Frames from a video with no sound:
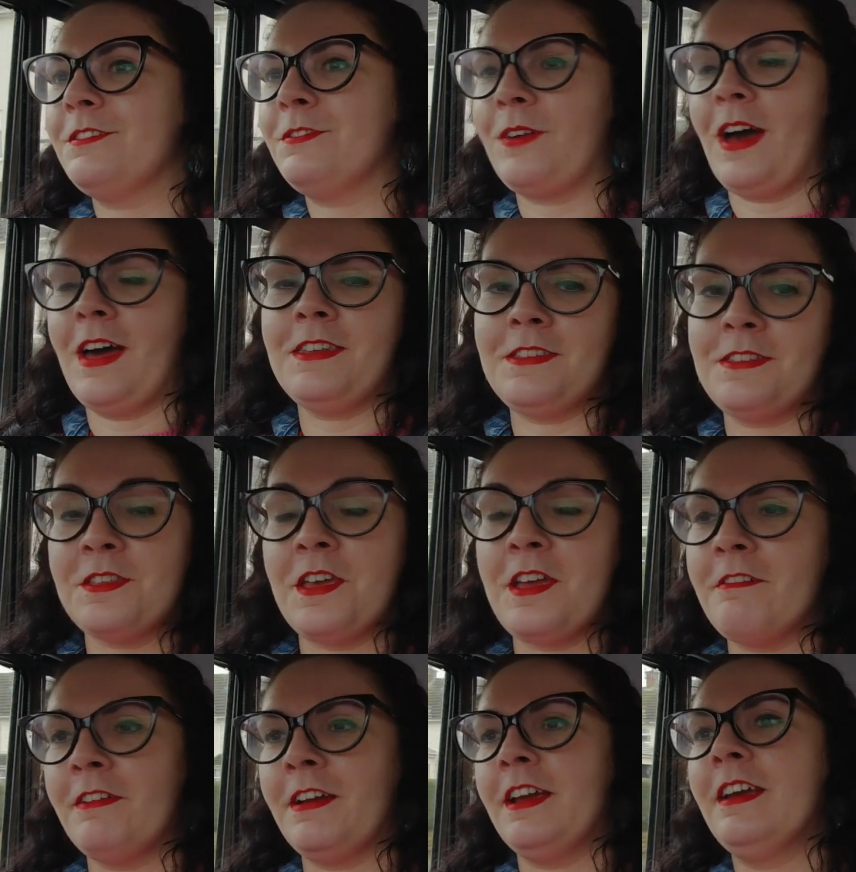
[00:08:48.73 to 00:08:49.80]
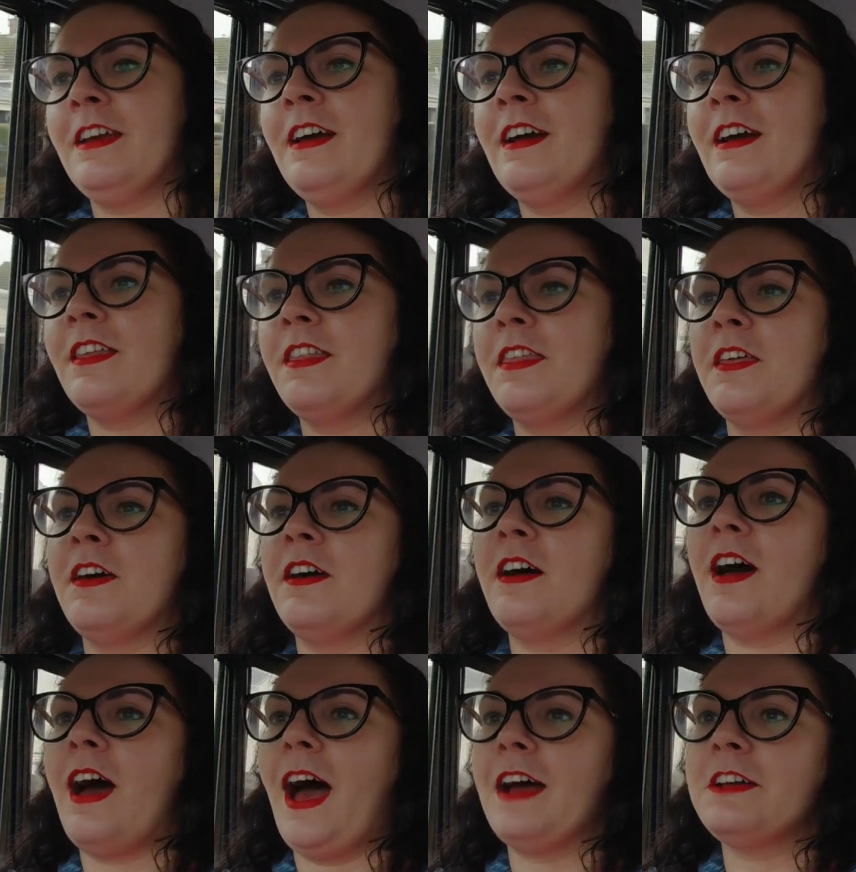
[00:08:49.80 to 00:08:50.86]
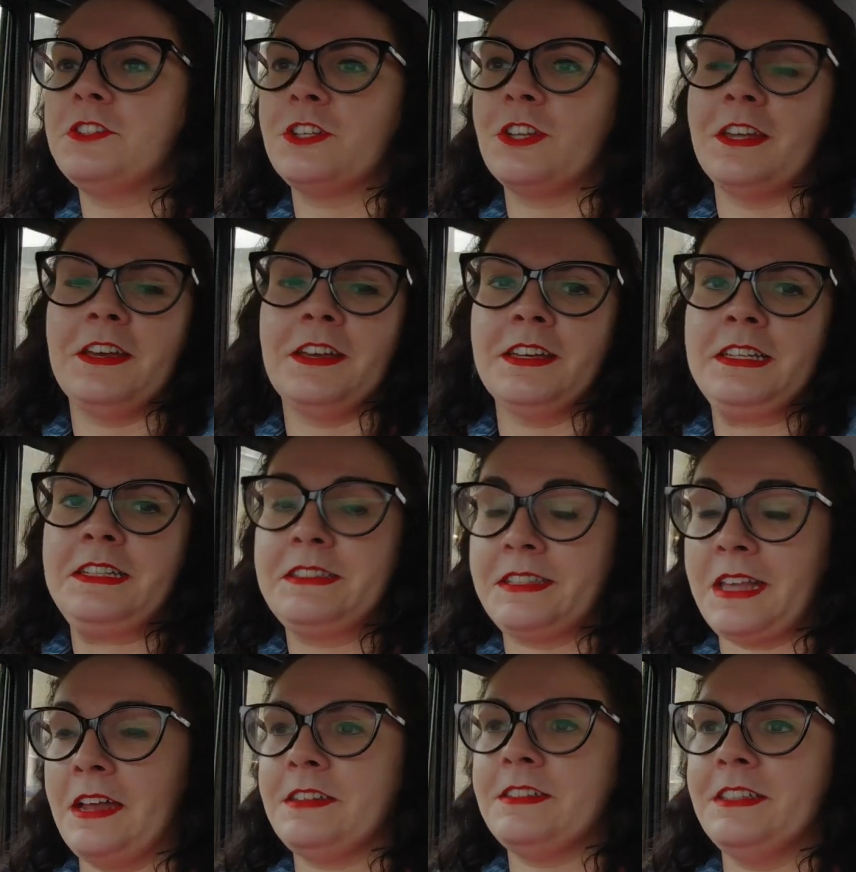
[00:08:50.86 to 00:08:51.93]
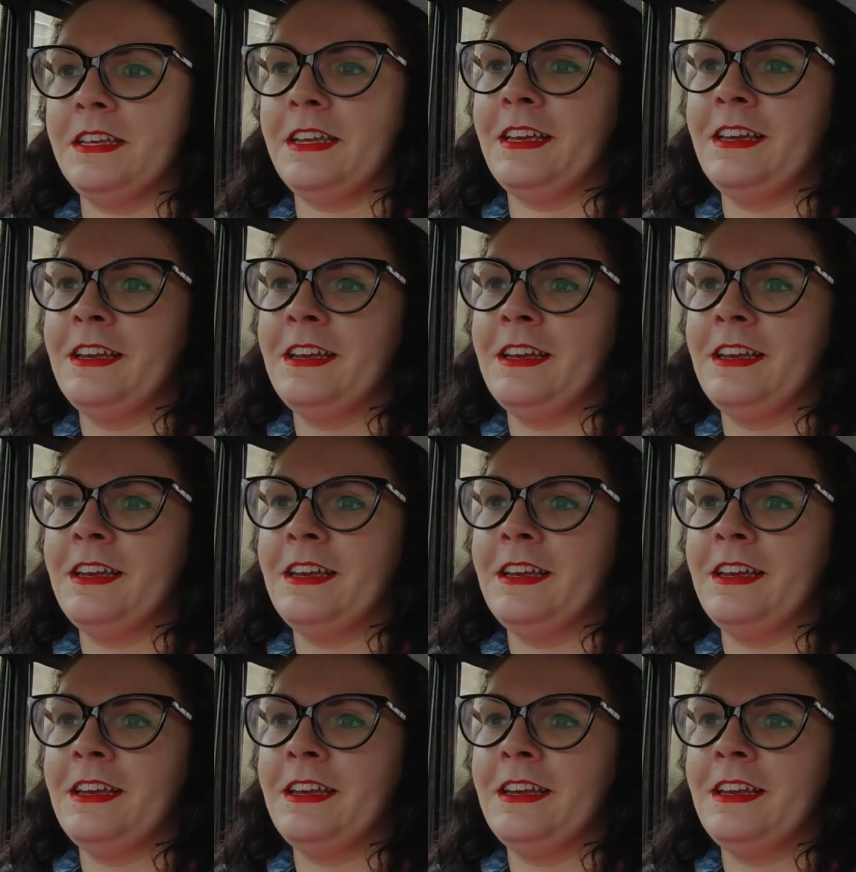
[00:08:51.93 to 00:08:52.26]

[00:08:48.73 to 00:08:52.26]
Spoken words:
fan theory that actually Sandy